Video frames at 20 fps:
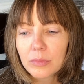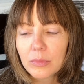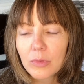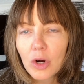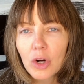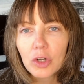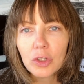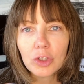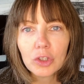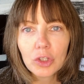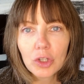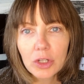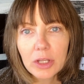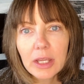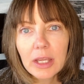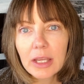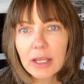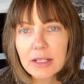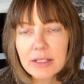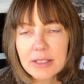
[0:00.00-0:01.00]
are
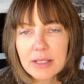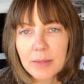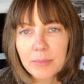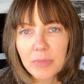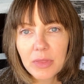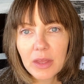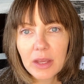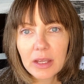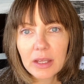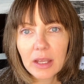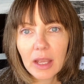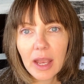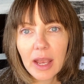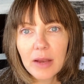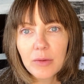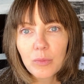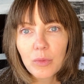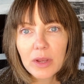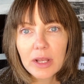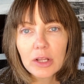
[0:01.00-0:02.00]
looking at something
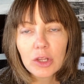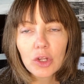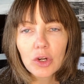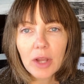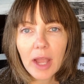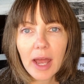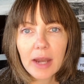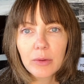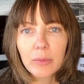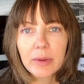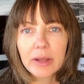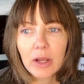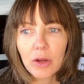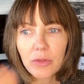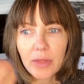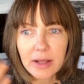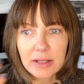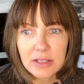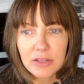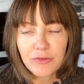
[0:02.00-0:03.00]
and we look at it, we go,
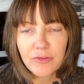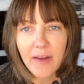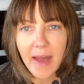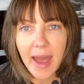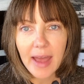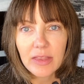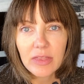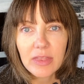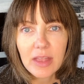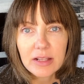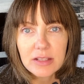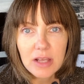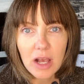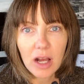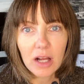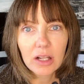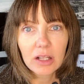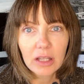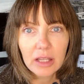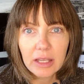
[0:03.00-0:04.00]
that's fat, that's
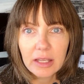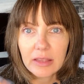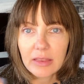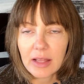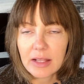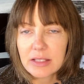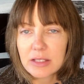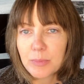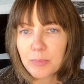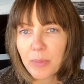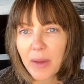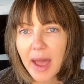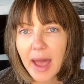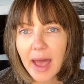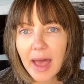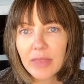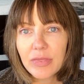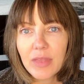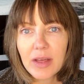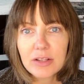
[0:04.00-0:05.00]
ugly, that's
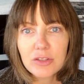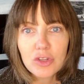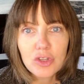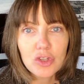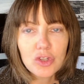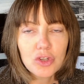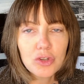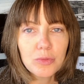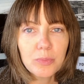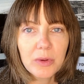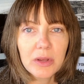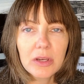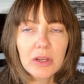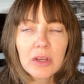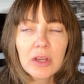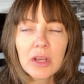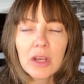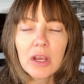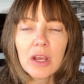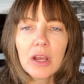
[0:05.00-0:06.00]
bad, that's stupid.
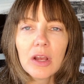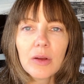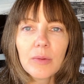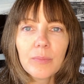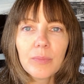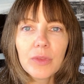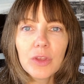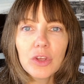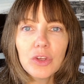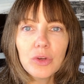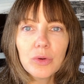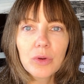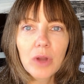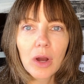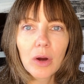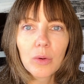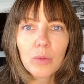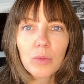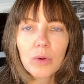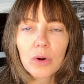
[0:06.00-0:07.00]
You
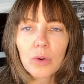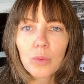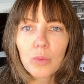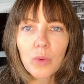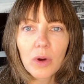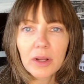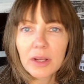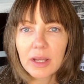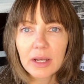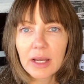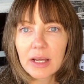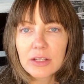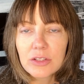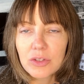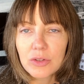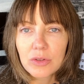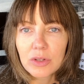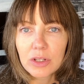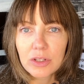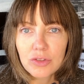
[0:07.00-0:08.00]
go, well, what can I
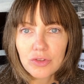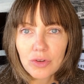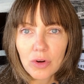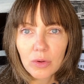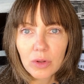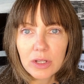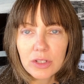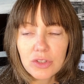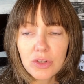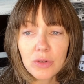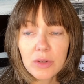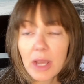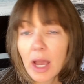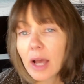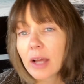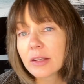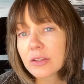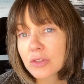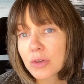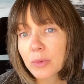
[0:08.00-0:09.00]
do to control it? So
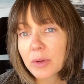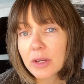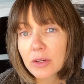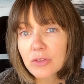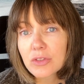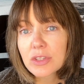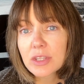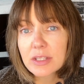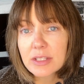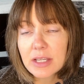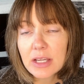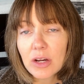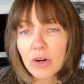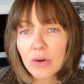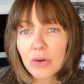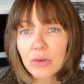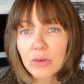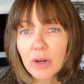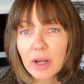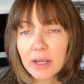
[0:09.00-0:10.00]
yeah, so here's the
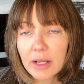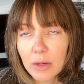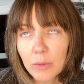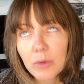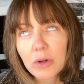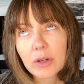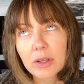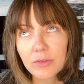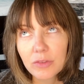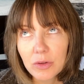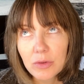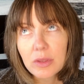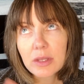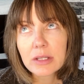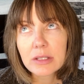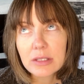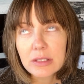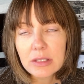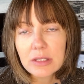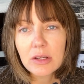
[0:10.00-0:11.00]
deal. And I will give you
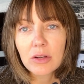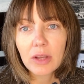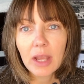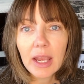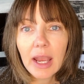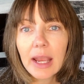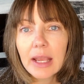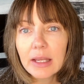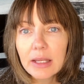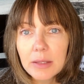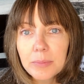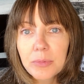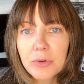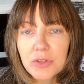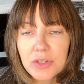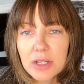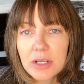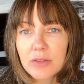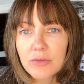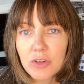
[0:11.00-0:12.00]
this. Okay, eighty
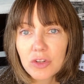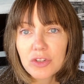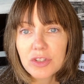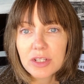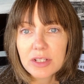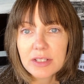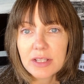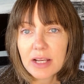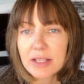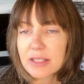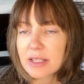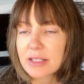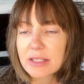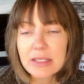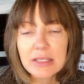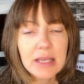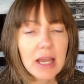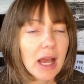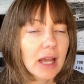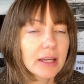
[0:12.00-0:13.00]
percent of your success is
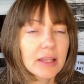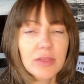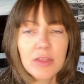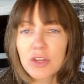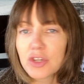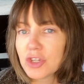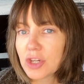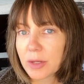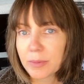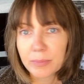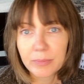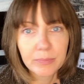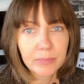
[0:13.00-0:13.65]
not in the gym.